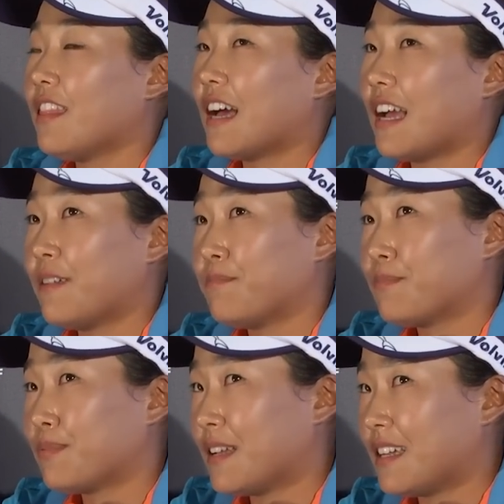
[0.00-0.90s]
I
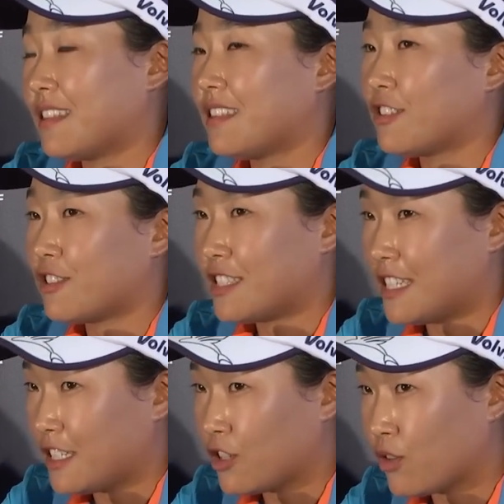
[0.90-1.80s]
played
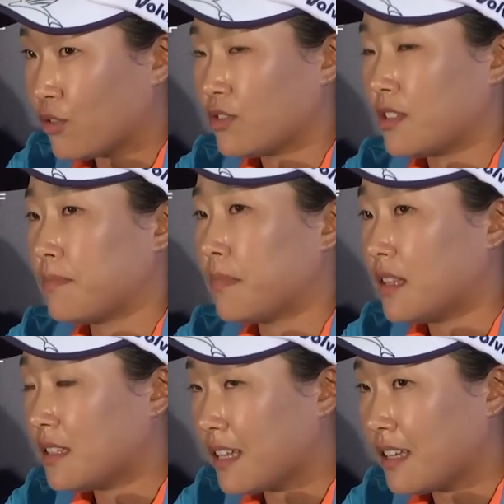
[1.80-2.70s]
13 holes on
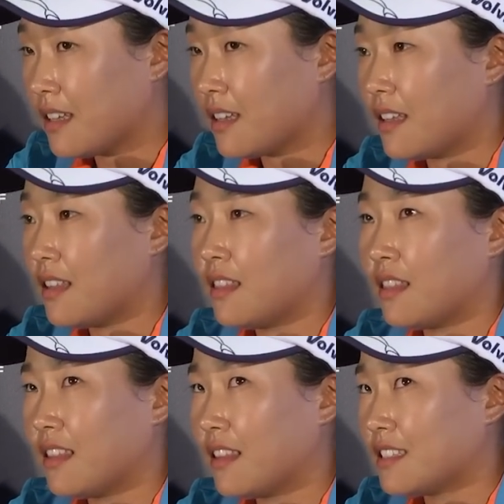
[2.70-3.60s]
Monday
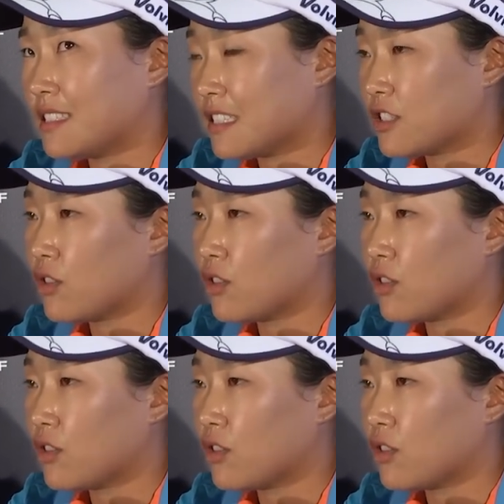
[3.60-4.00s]
and six